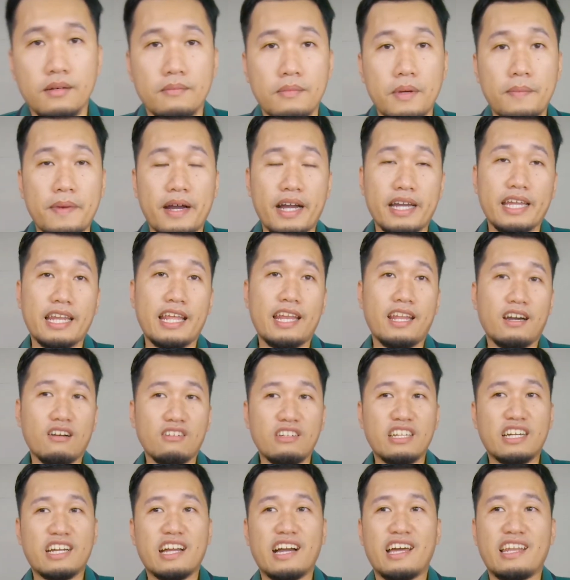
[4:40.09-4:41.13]
May mga kilala ko
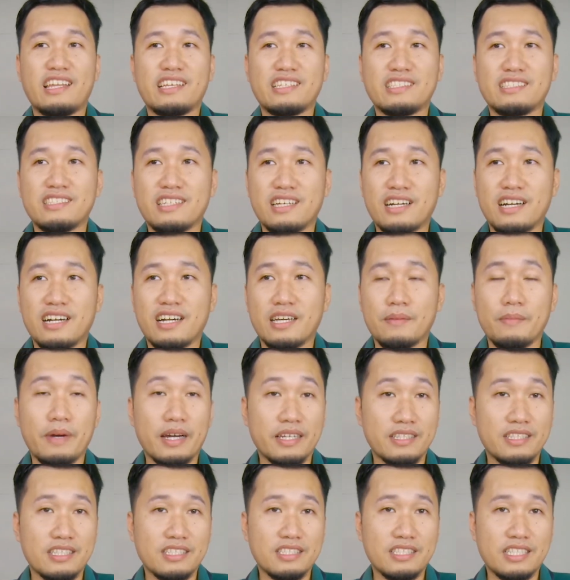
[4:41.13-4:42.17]
na galing sa ibang
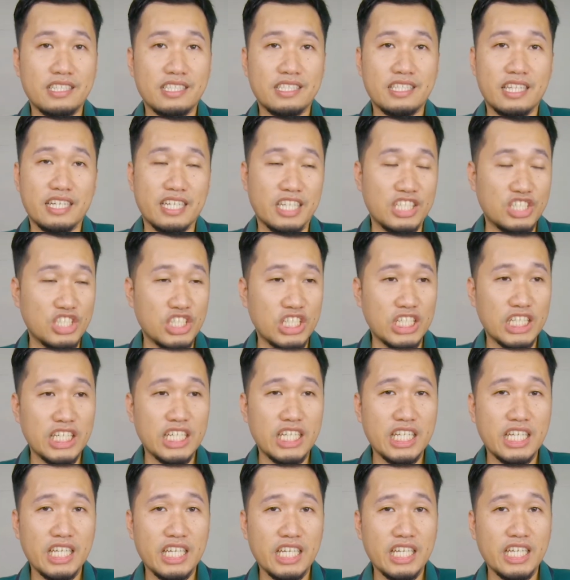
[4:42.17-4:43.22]
industries like
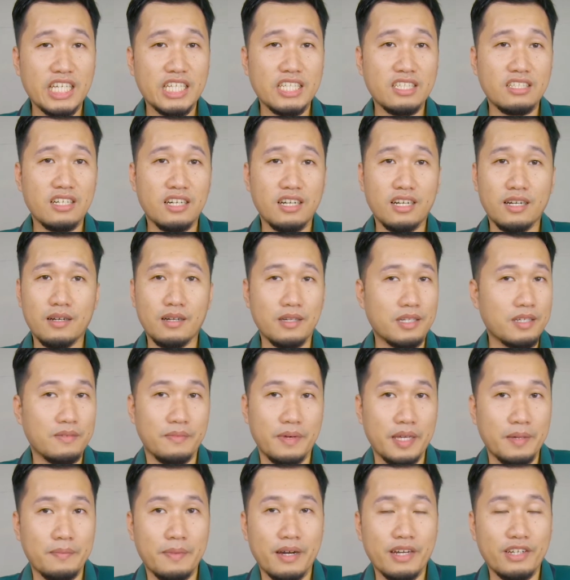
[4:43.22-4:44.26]
engineering, uh,
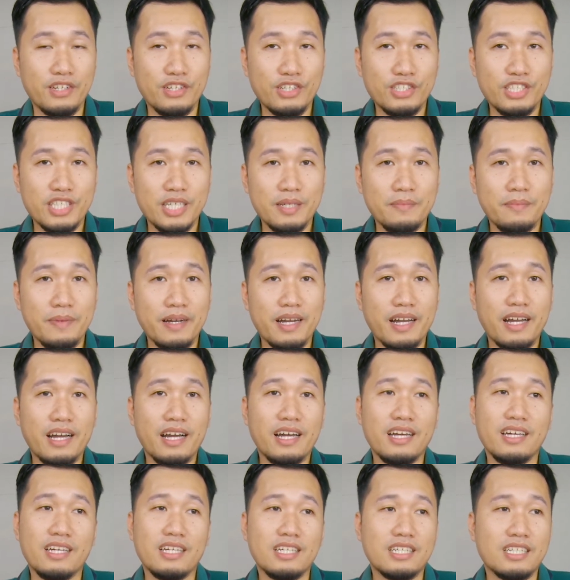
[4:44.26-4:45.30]
may mga nursing pa nga.
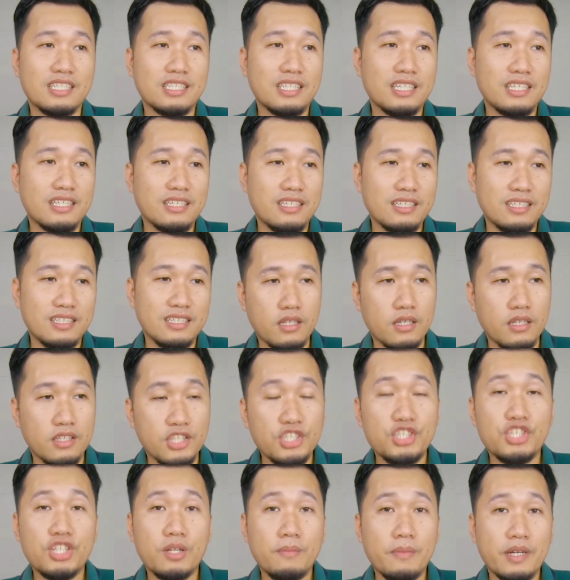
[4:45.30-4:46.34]
Kasi
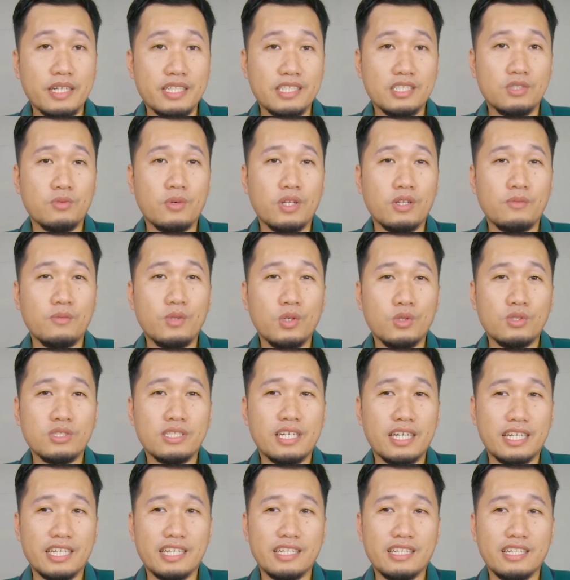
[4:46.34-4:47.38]
digital marketing is one of those
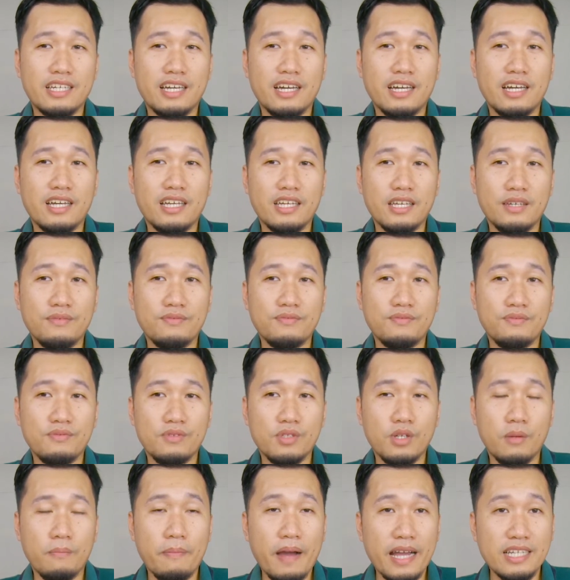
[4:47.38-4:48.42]
career na if
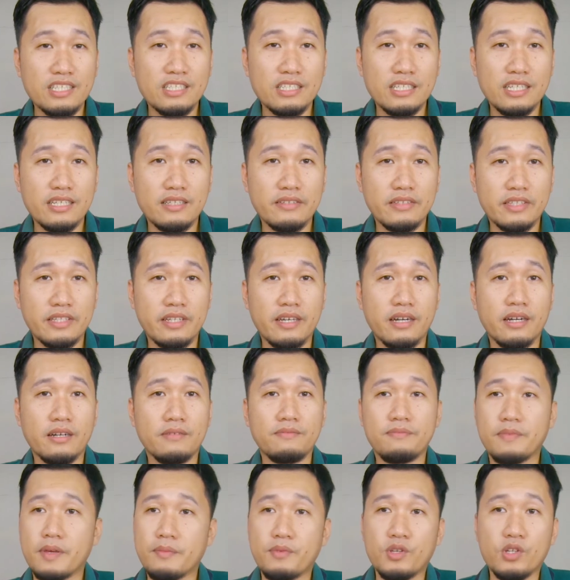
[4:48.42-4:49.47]
you're passionate
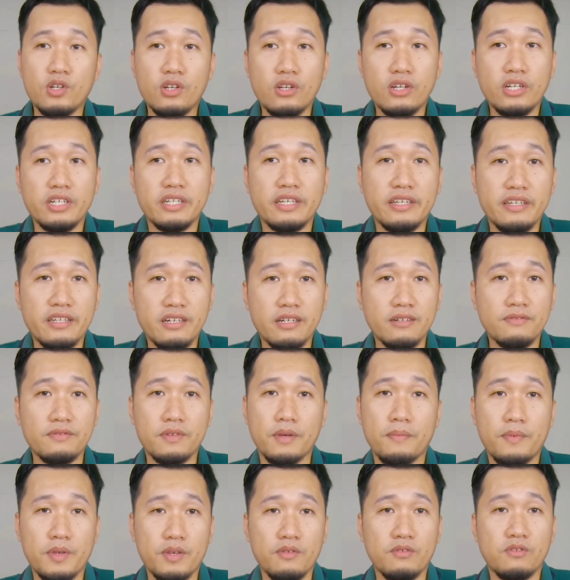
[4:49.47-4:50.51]
enough, if you learn enough,
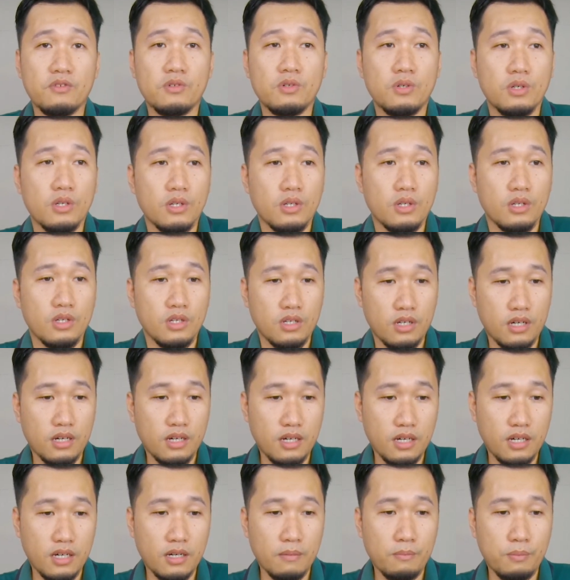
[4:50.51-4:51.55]
if you
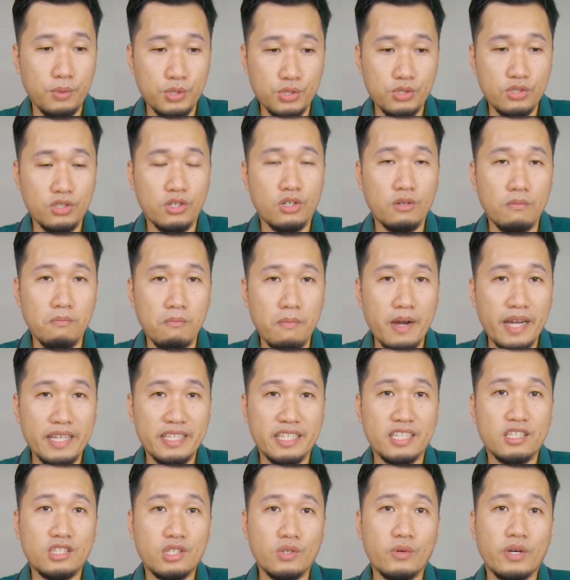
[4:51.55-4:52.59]
uh, put your mind
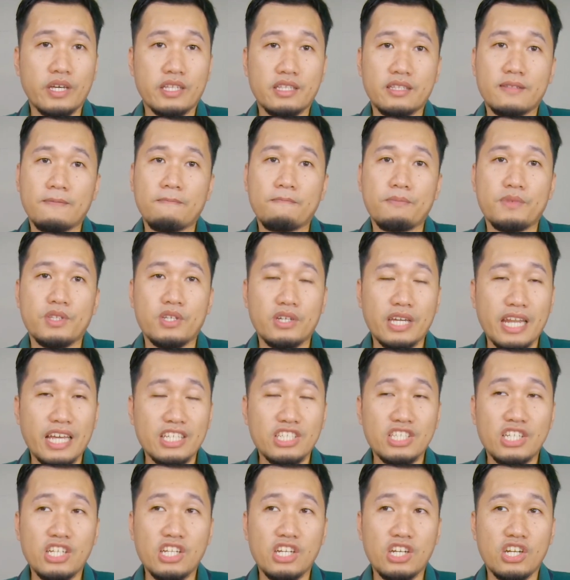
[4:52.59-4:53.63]
into it, you can
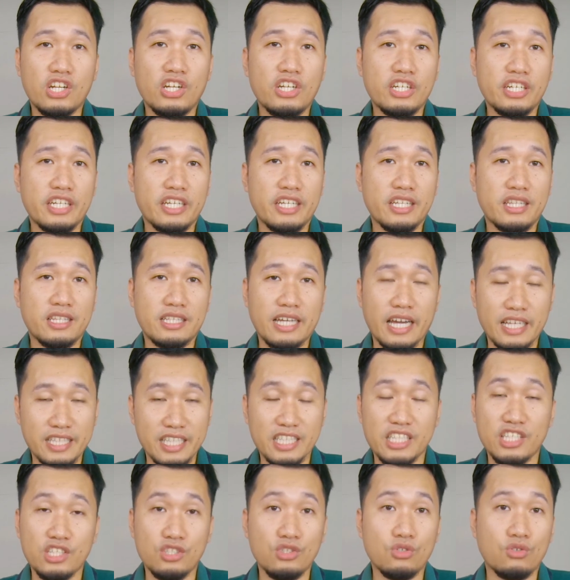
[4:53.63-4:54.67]
actually learn it kahit
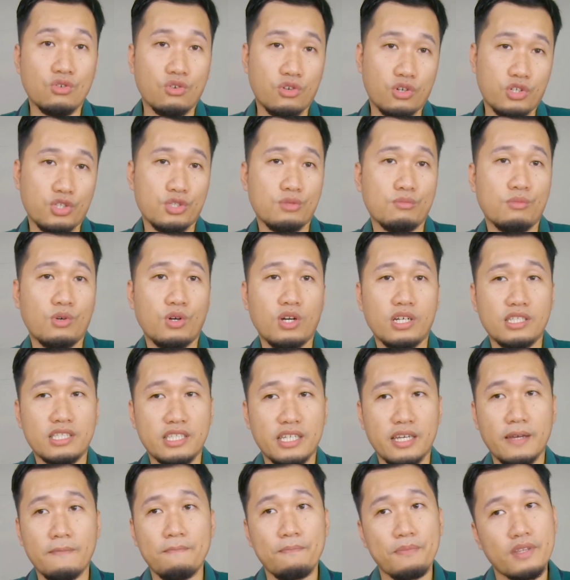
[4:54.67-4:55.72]
hindi yun yung course mo
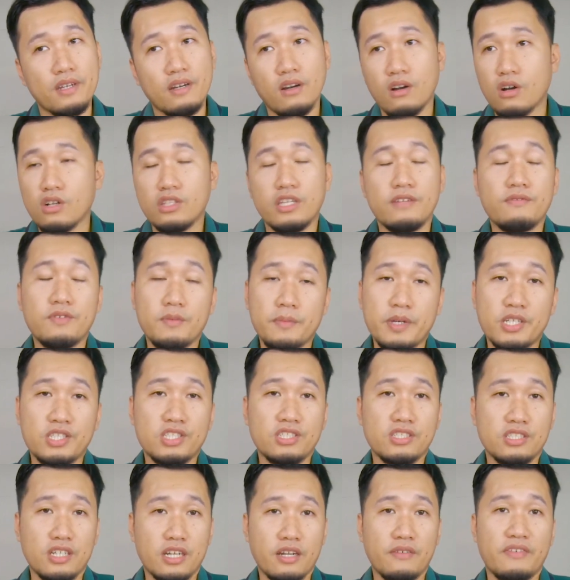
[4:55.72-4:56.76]
kasi all the
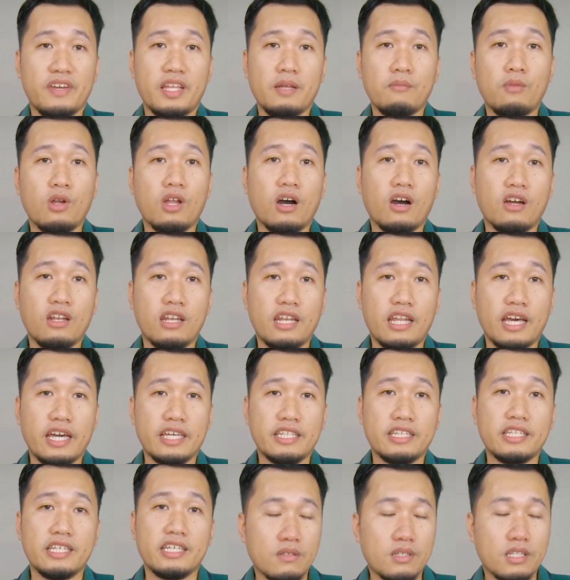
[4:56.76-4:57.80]
informations are available
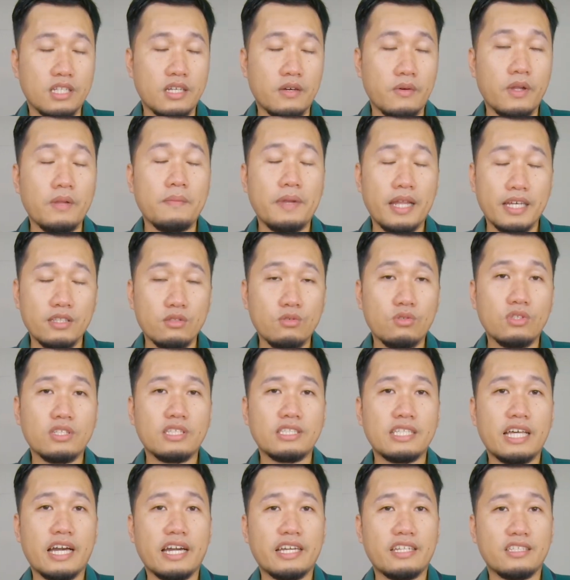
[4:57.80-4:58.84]
online. Well, malaking tulong din
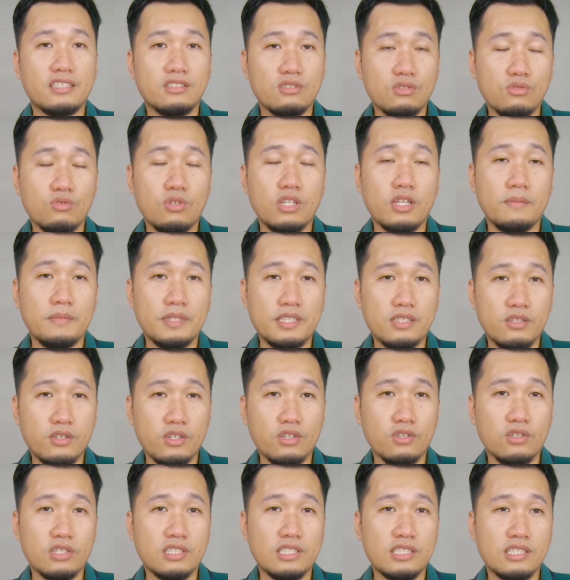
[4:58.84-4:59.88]
sa akin, nasa school na-meet ko
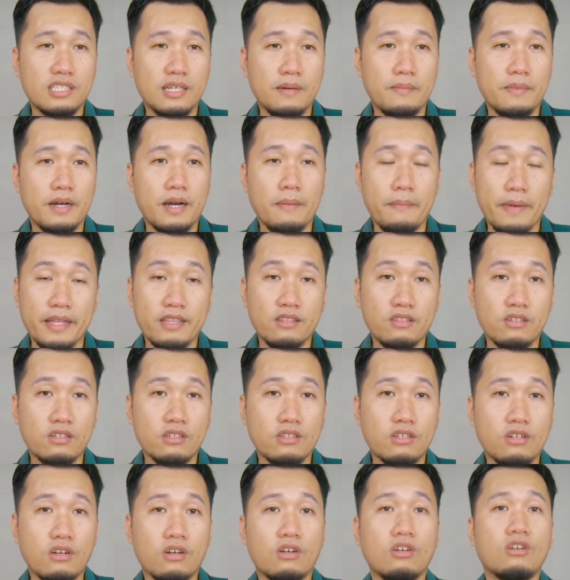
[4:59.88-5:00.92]
yung isa sa mga mentor
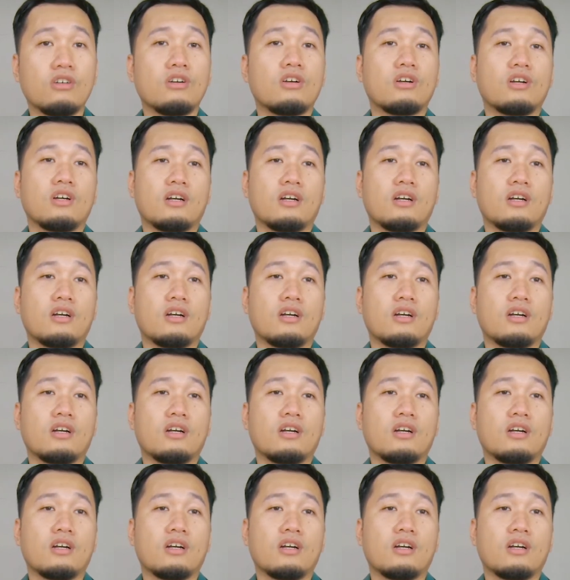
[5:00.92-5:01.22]
ko.